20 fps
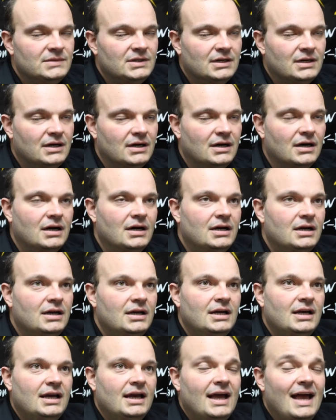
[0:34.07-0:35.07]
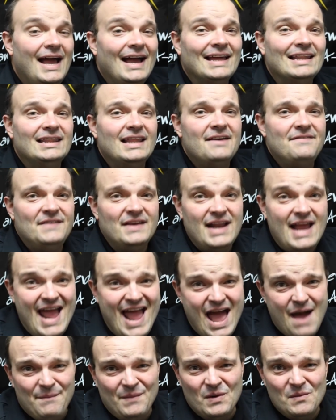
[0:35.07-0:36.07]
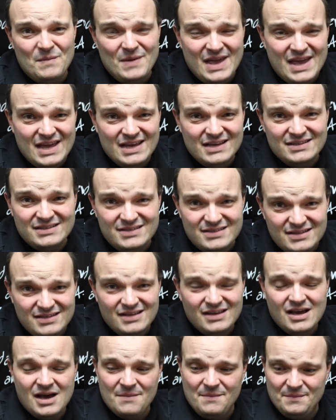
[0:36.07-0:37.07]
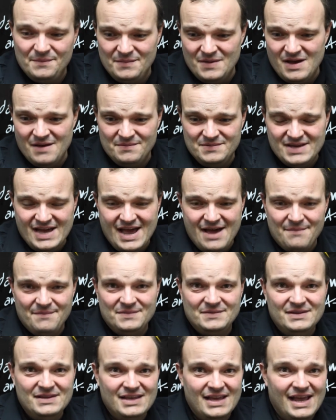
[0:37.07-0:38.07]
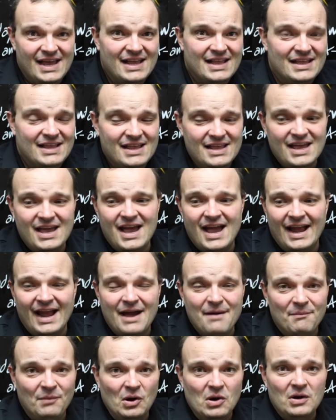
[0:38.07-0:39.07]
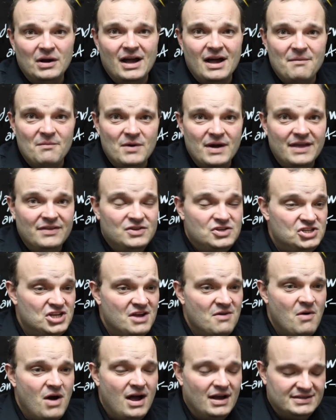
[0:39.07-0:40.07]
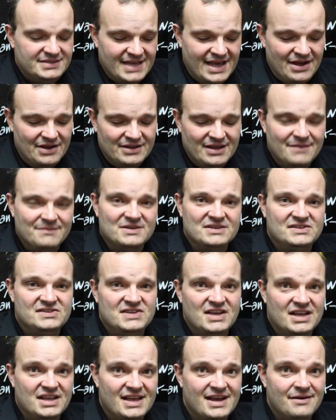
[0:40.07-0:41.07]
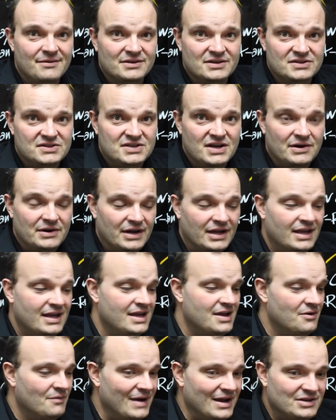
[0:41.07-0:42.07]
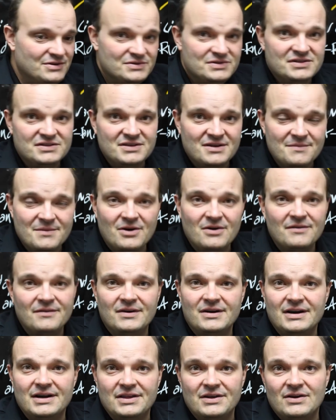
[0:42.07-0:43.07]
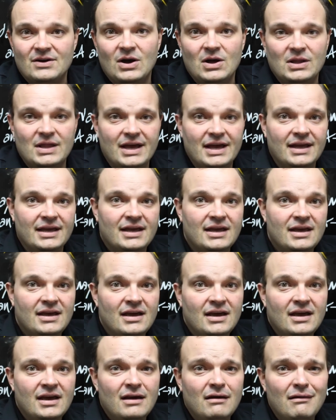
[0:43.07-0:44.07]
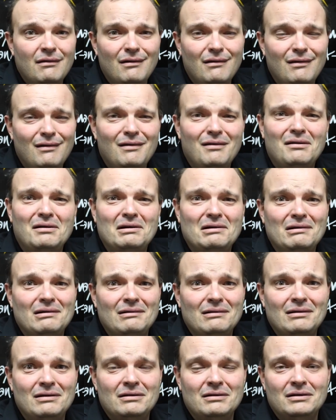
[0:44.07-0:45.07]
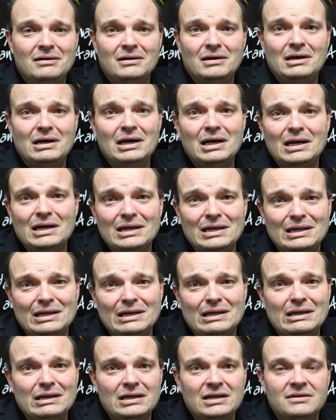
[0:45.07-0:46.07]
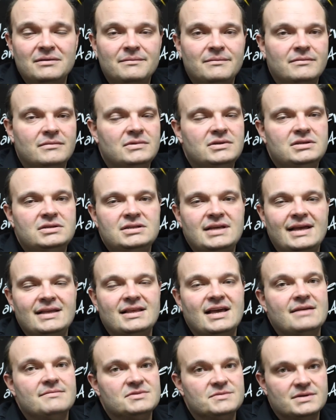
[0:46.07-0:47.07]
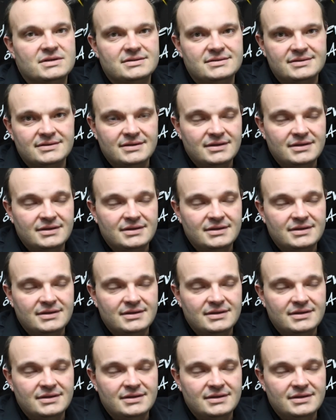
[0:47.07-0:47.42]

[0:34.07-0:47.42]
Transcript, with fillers: Oh. I got left at Applebee's up up top, and I got broke up with. She walks out, and I'm just sitting there with the soda. Waitresses come over, and they're all like, "Oh, hi." Ten times worse.